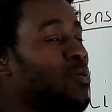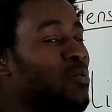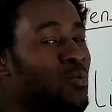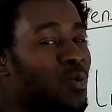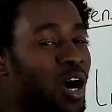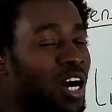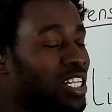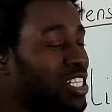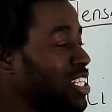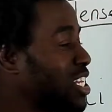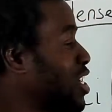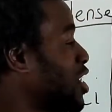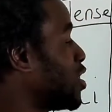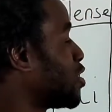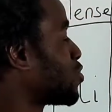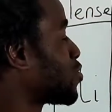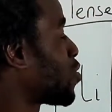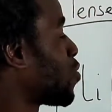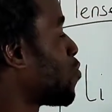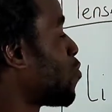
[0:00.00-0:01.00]
what.
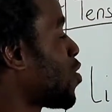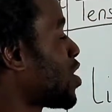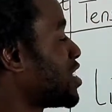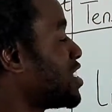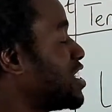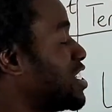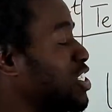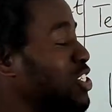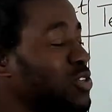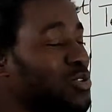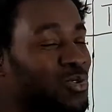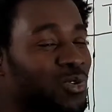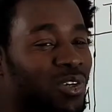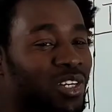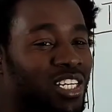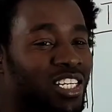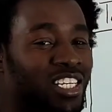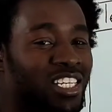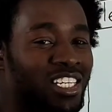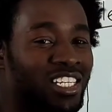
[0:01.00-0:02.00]
So what did you
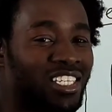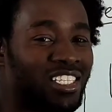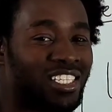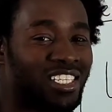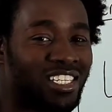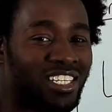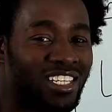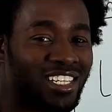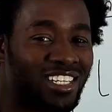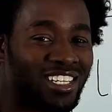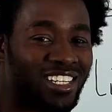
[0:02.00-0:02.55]
eat?